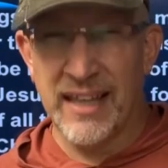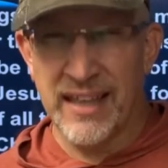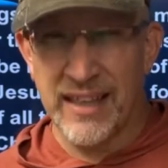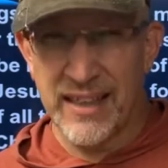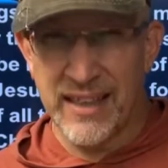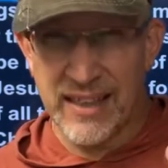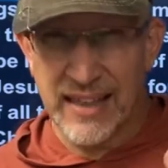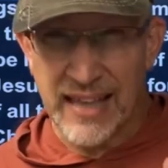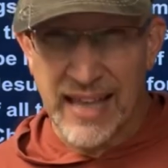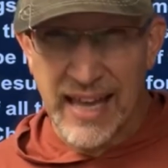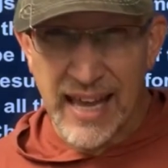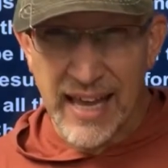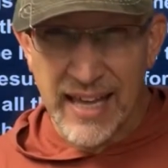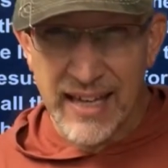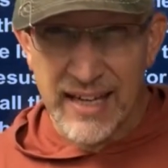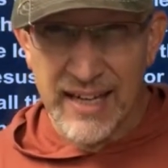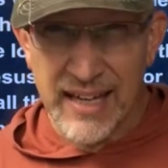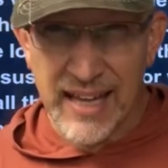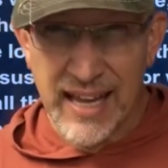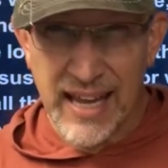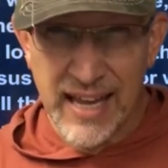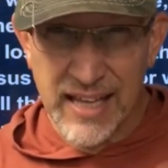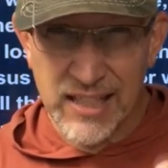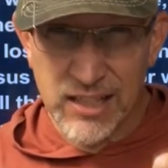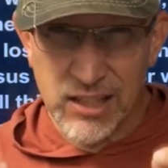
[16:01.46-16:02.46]
That
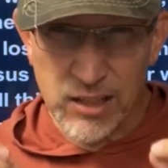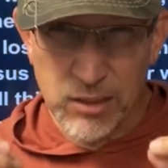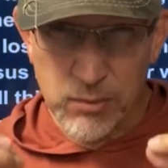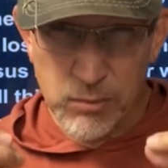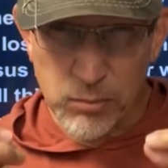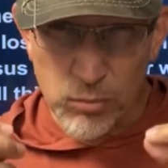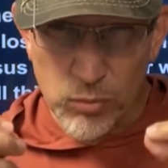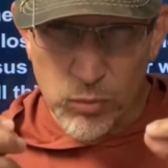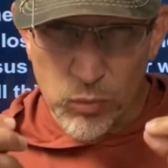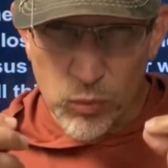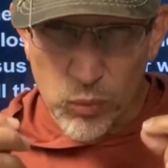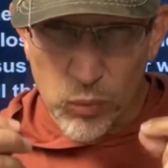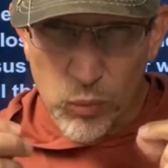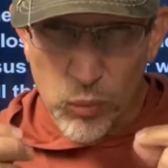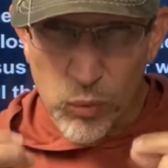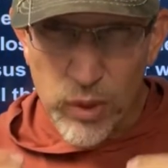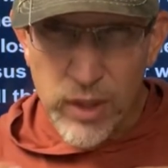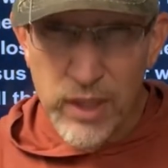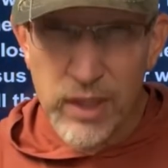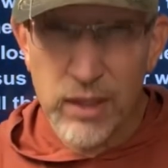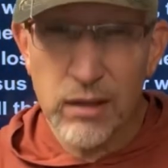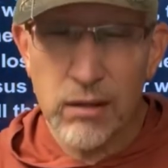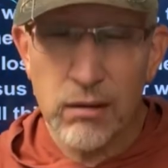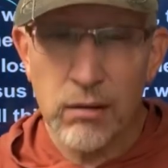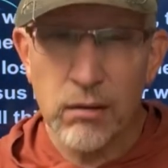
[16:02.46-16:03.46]
has some
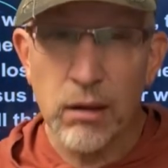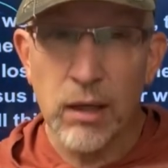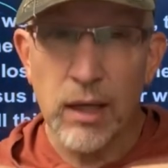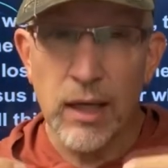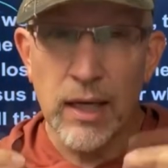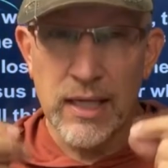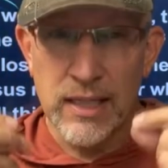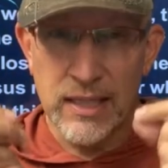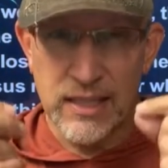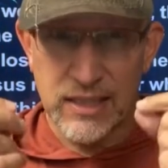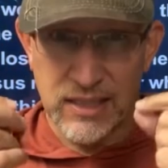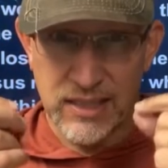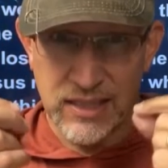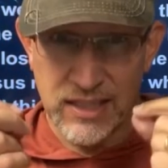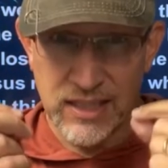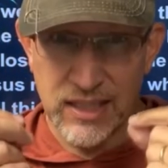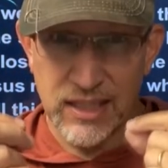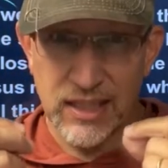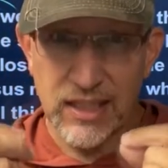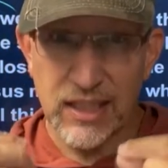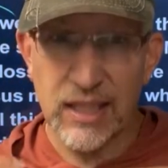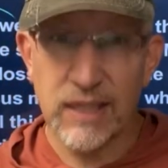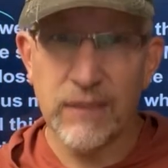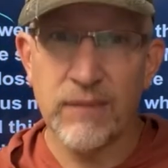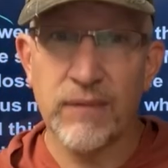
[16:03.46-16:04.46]
real
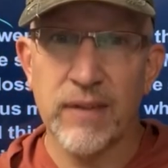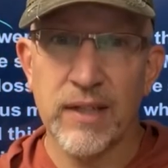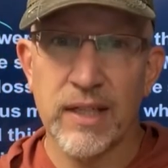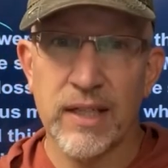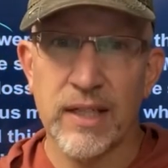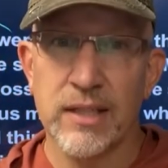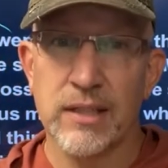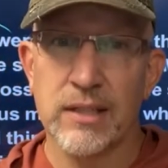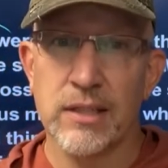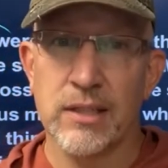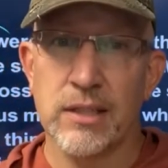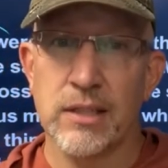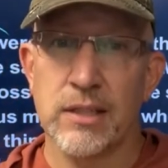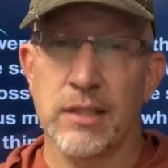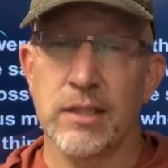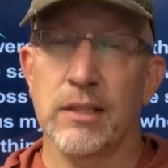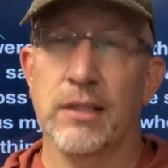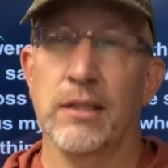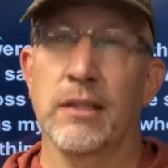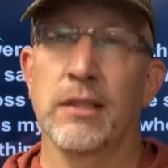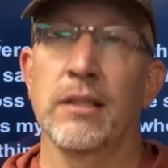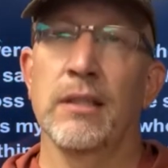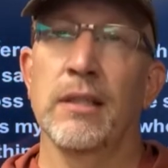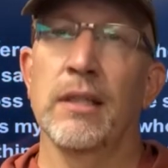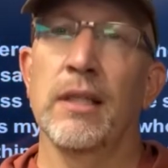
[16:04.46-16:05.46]
significance
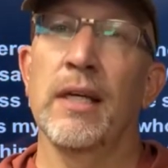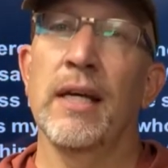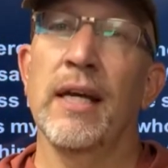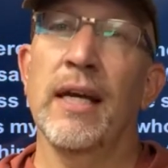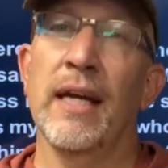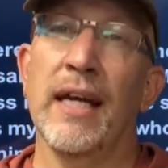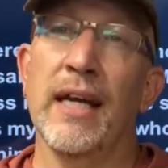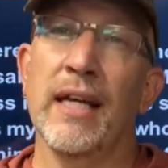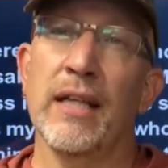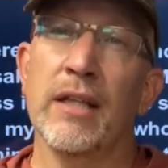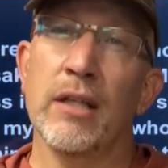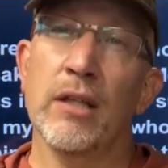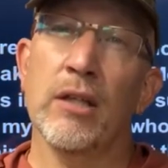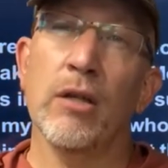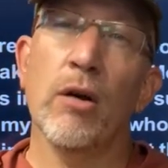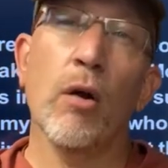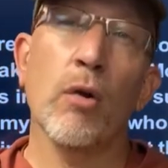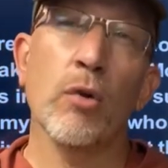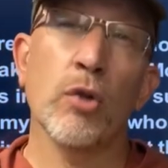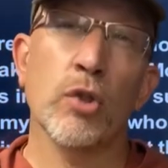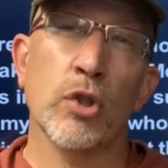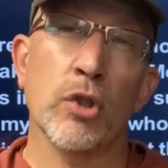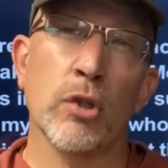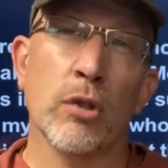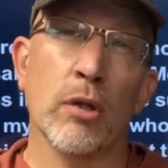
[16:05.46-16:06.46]
in the
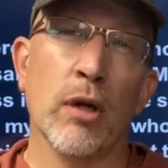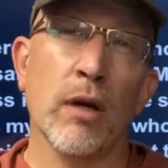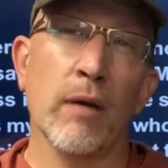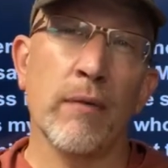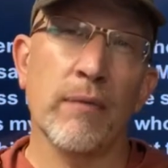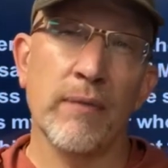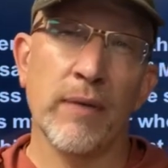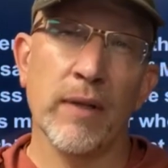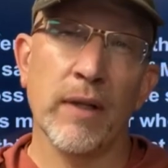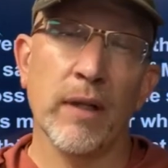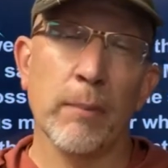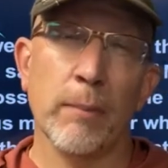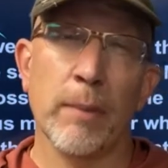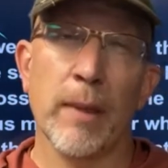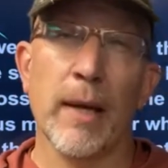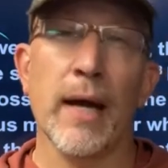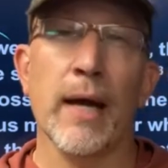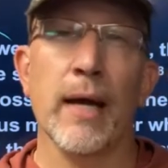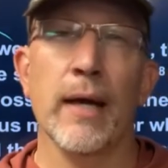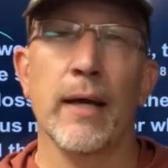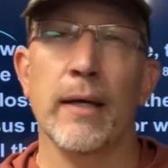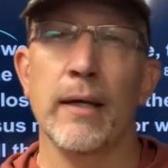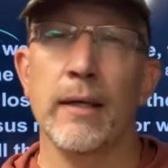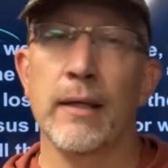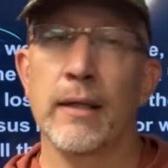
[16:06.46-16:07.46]
culture of Philippi.